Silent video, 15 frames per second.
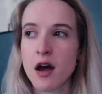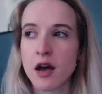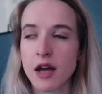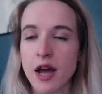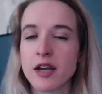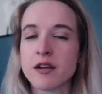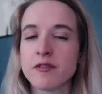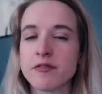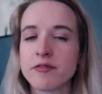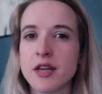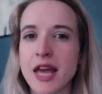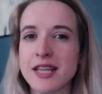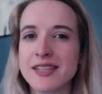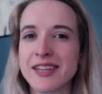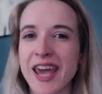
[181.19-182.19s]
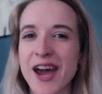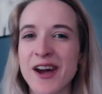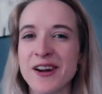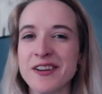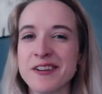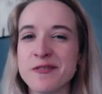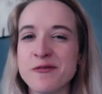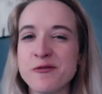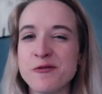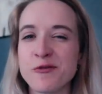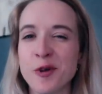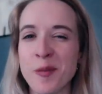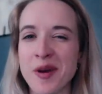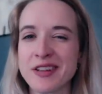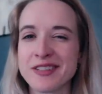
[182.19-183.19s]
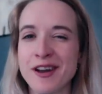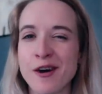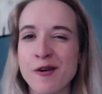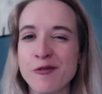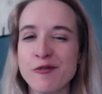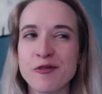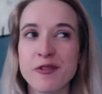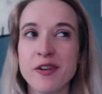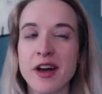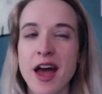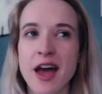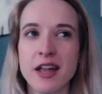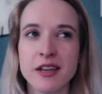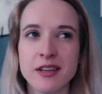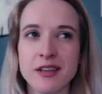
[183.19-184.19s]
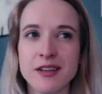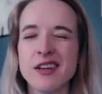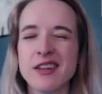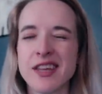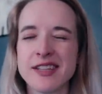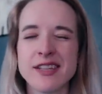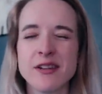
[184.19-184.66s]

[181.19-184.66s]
I kind of get scared for myself. And that